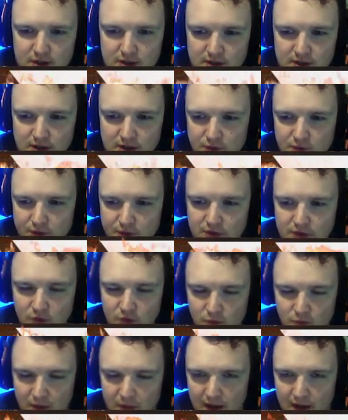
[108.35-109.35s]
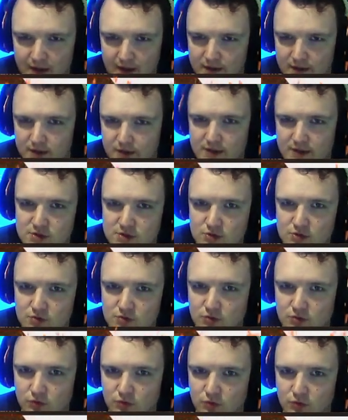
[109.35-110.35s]
let it regrow back, and it lets
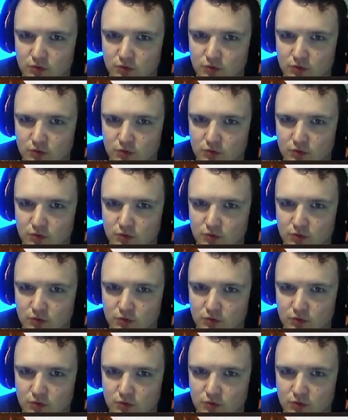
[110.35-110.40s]
you